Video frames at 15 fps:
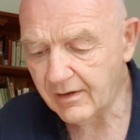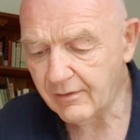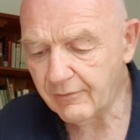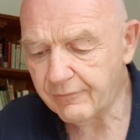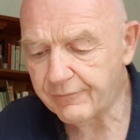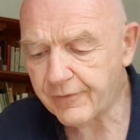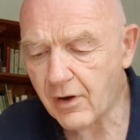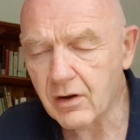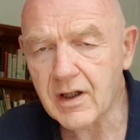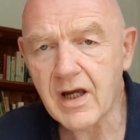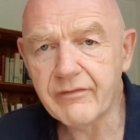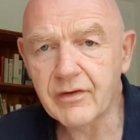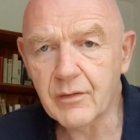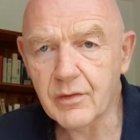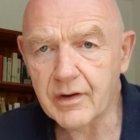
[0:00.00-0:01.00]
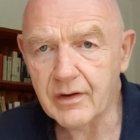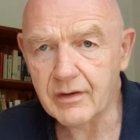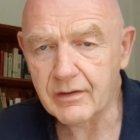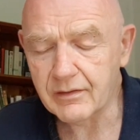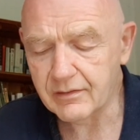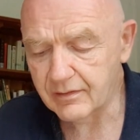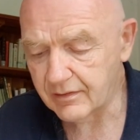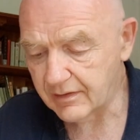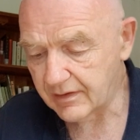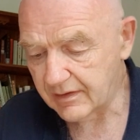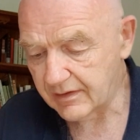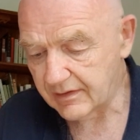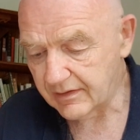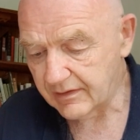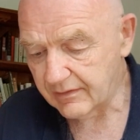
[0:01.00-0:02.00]
Fog everywhere,
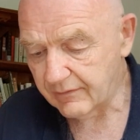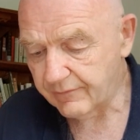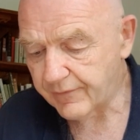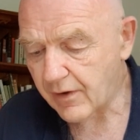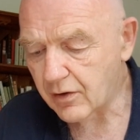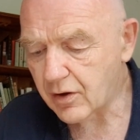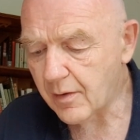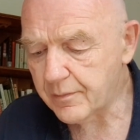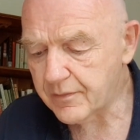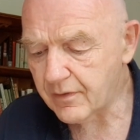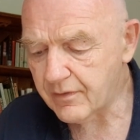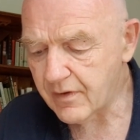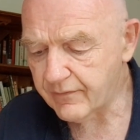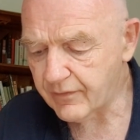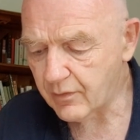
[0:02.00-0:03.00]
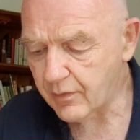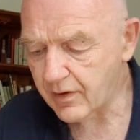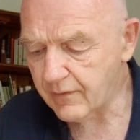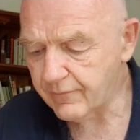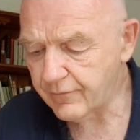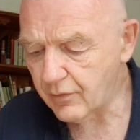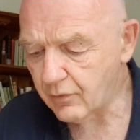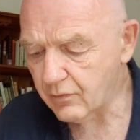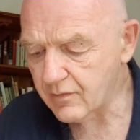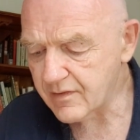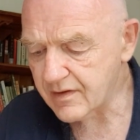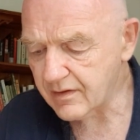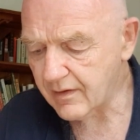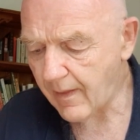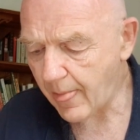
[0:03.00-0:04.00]
fog up the river where it
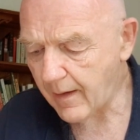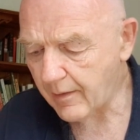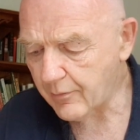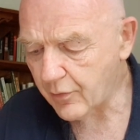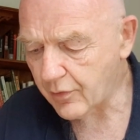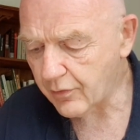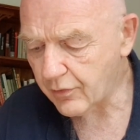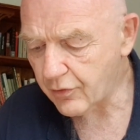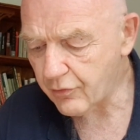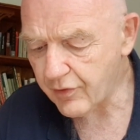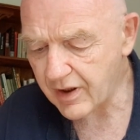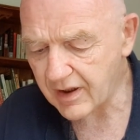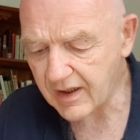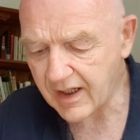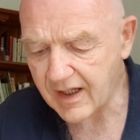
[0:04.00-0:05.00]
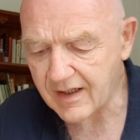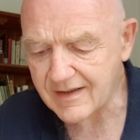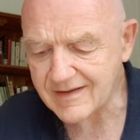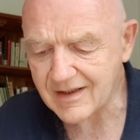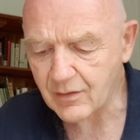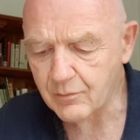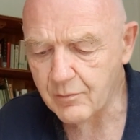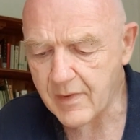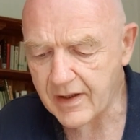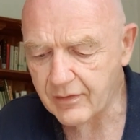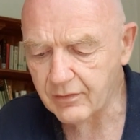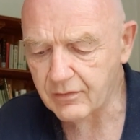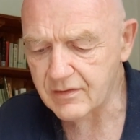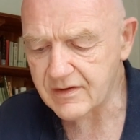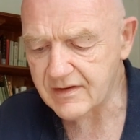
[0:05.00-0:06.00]
flows among green eights and
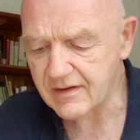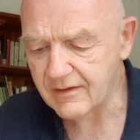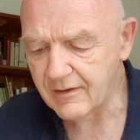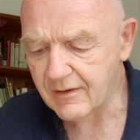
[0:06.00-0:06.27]
meadows,